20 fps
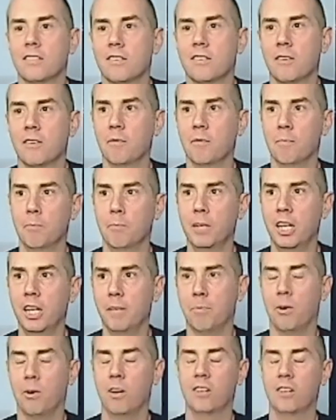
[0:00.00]
me
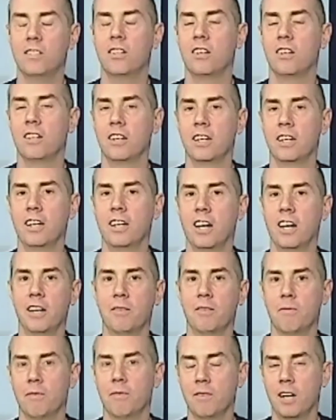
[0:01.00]
personally,
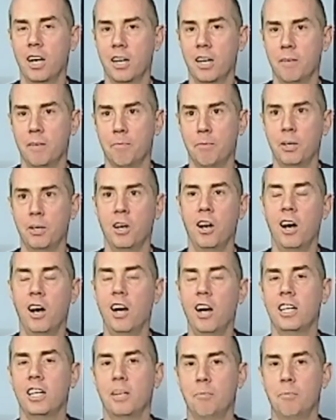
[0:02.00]
I'd be a
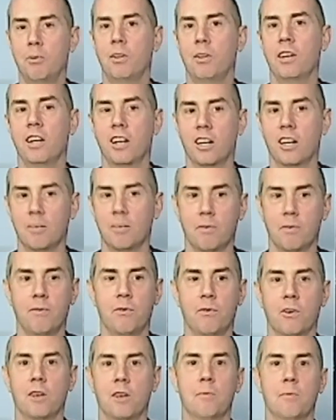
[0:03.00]
hockey player
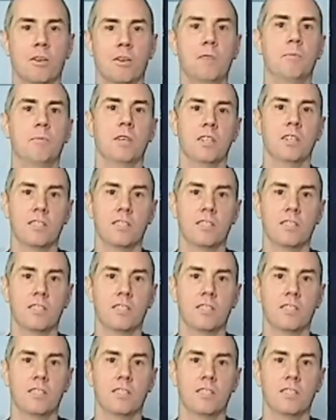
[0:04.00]
before a marimbist,